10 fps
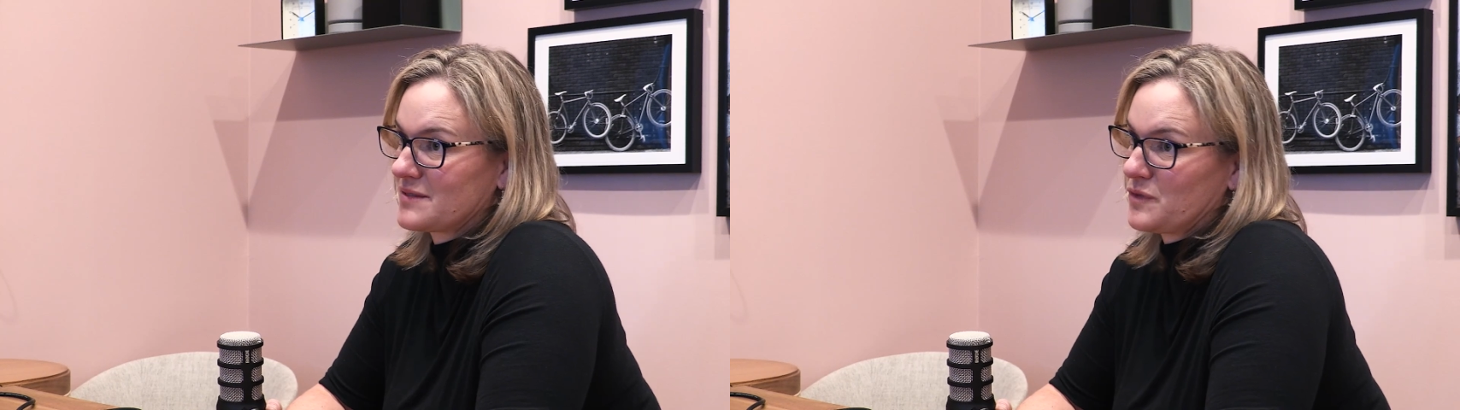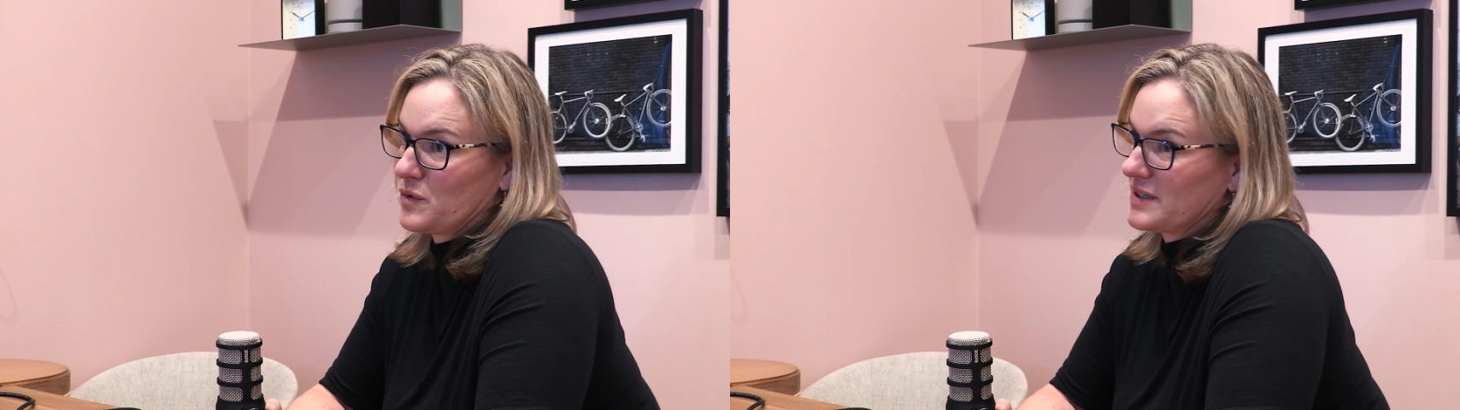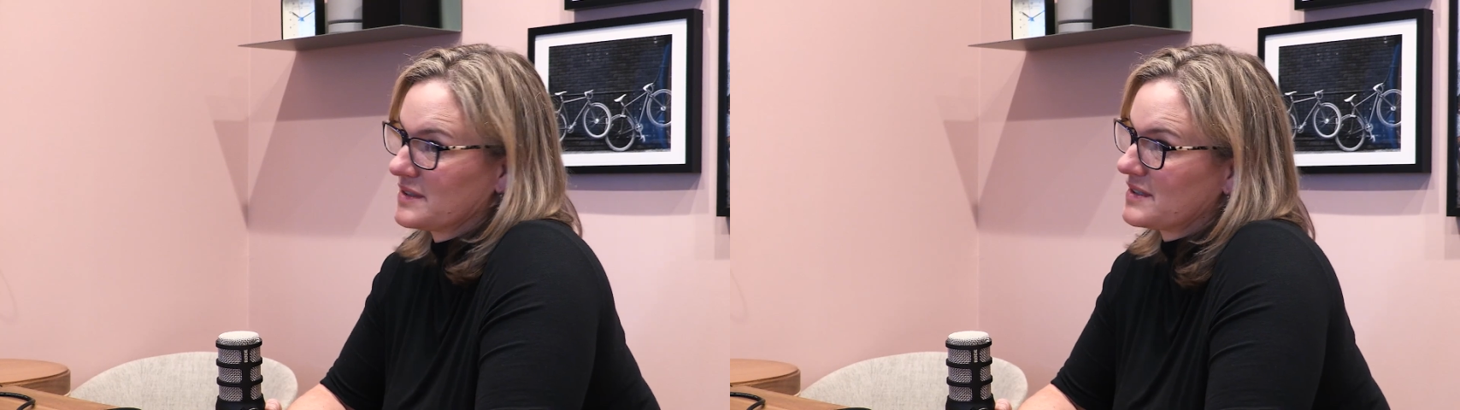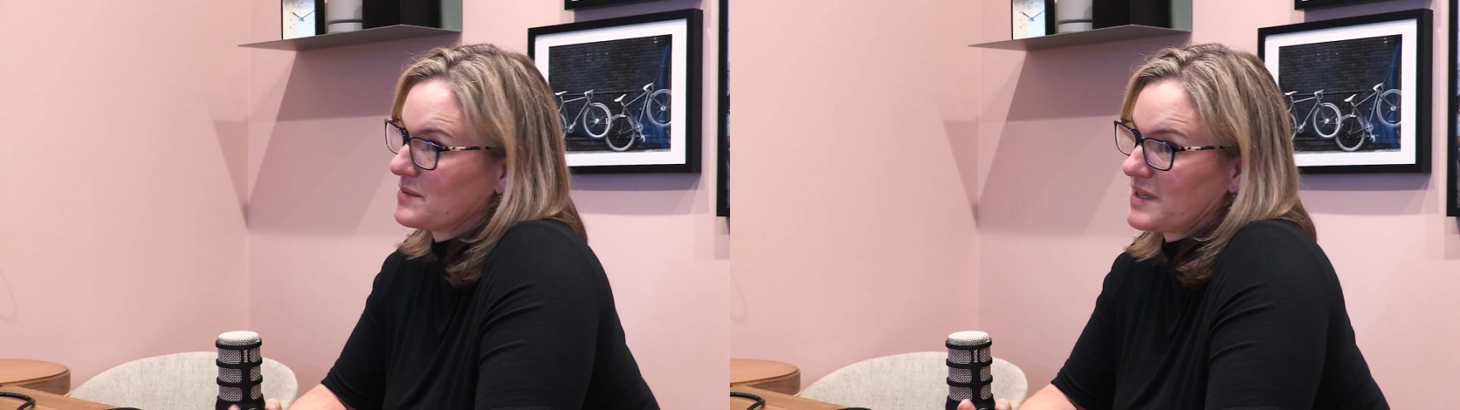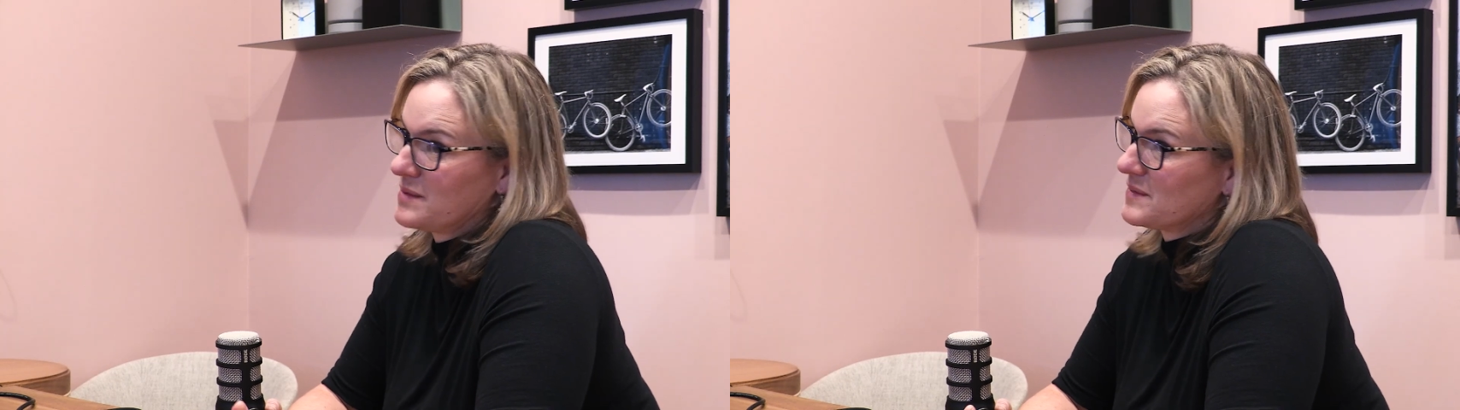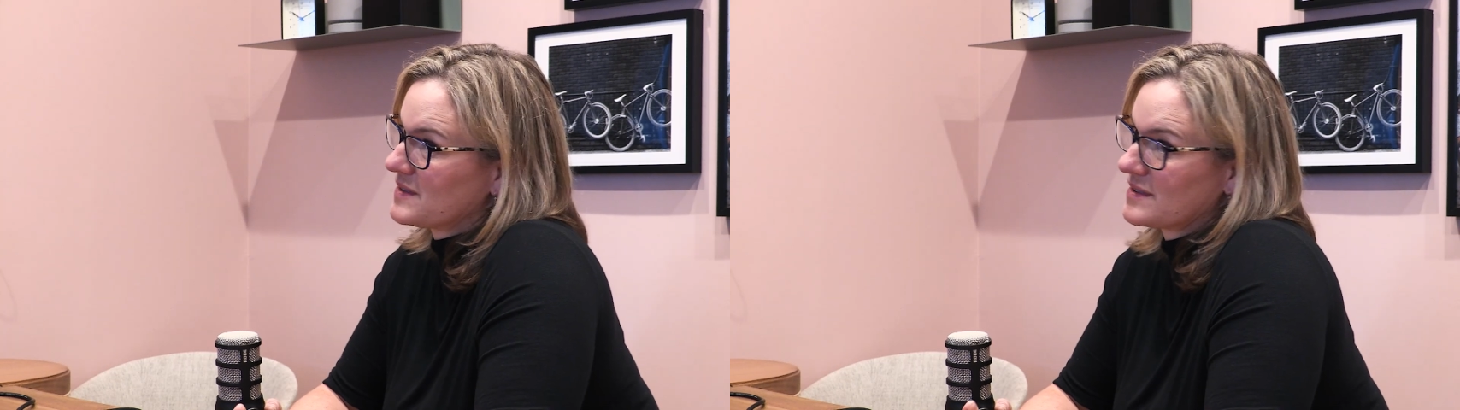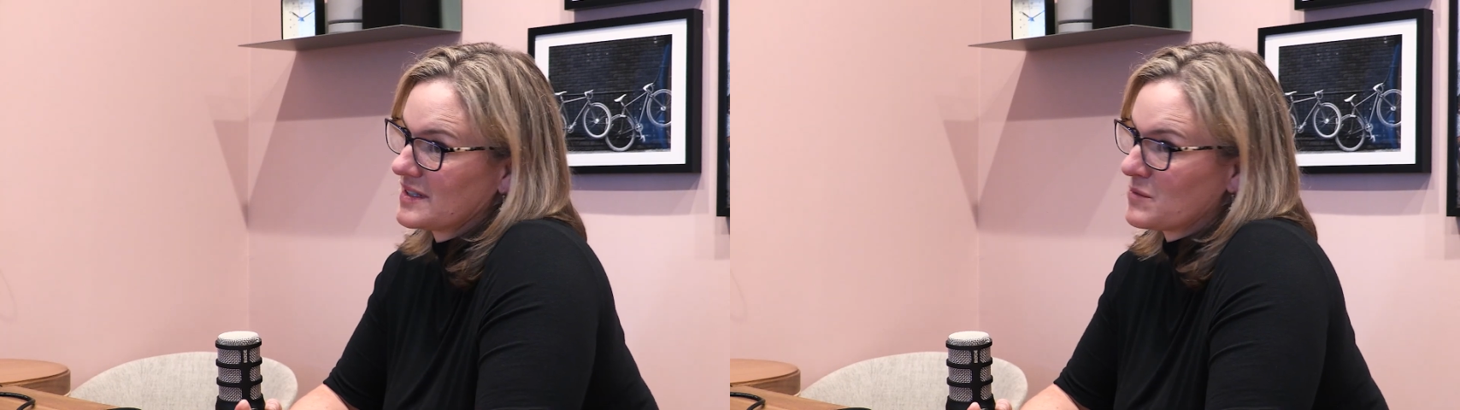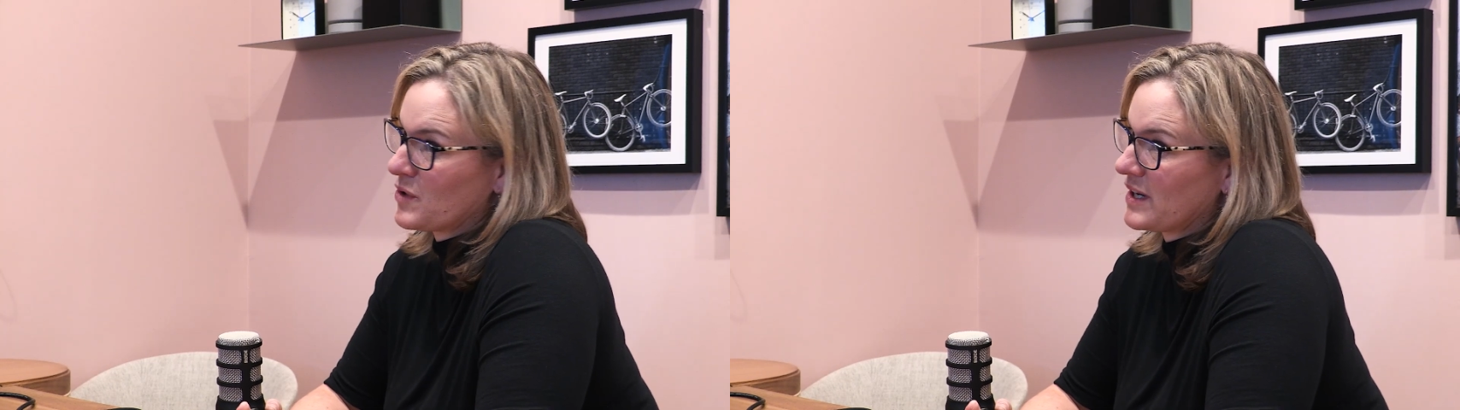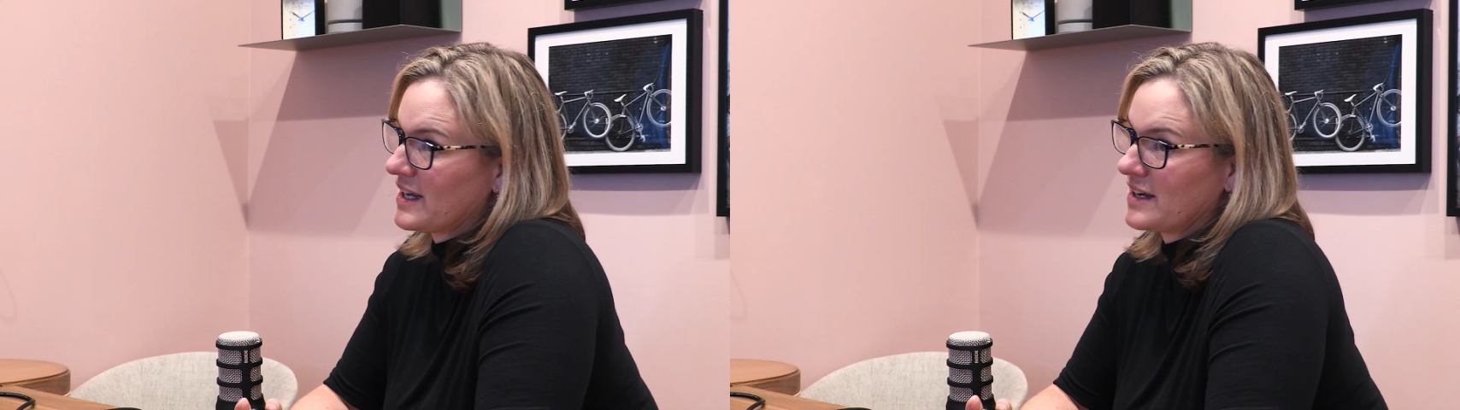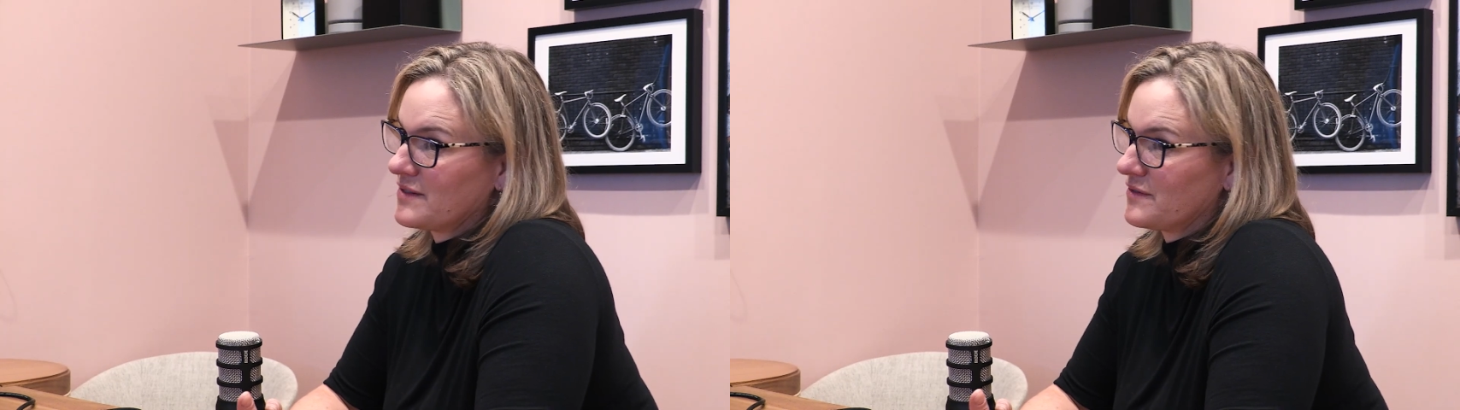4 sometimes in the
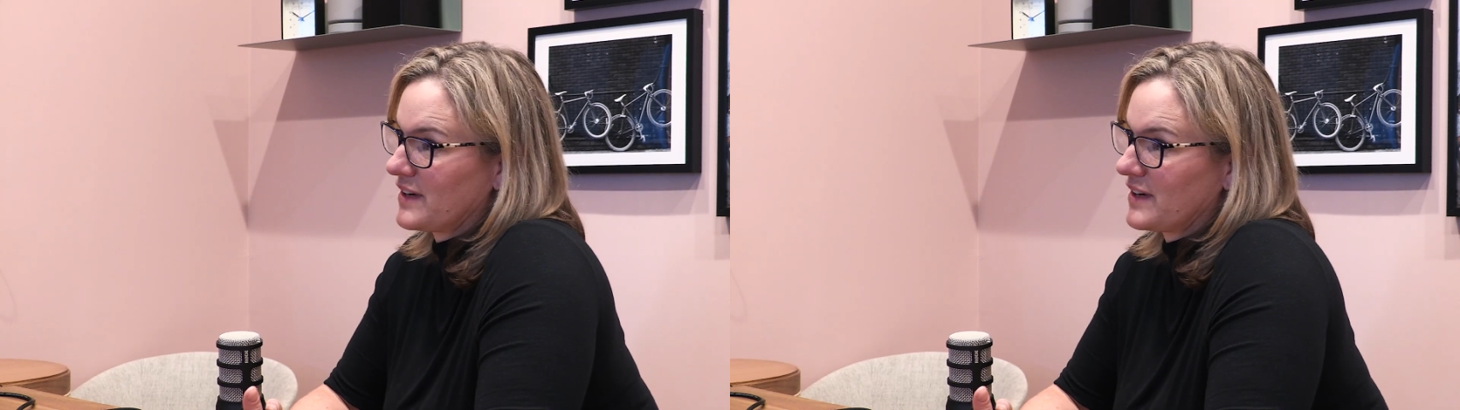morning.